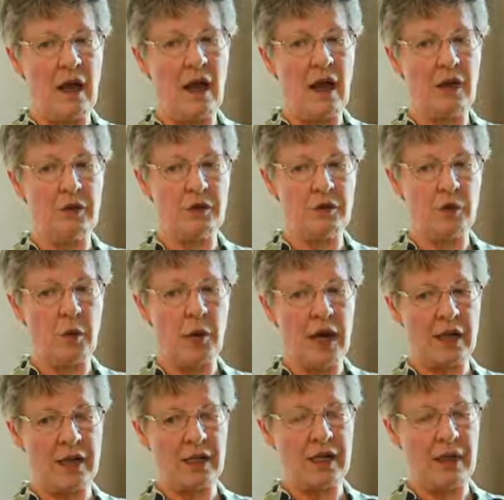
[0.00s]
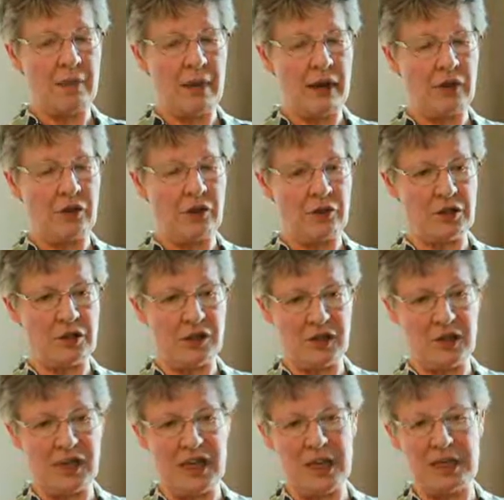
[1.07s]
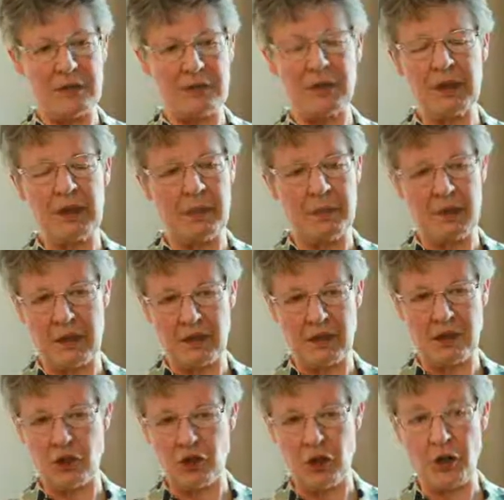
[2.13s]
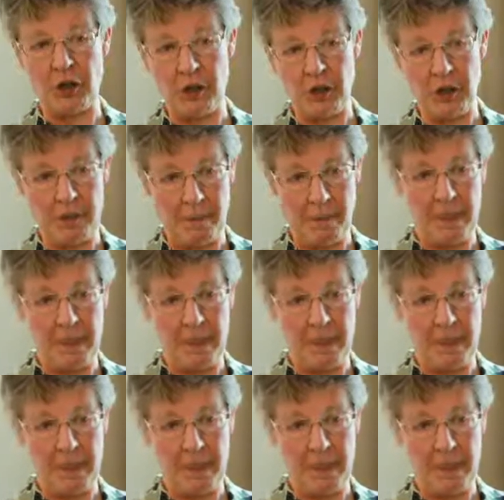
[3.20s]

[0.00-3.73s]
I was aware that I might not succeed in becoming an astronomer.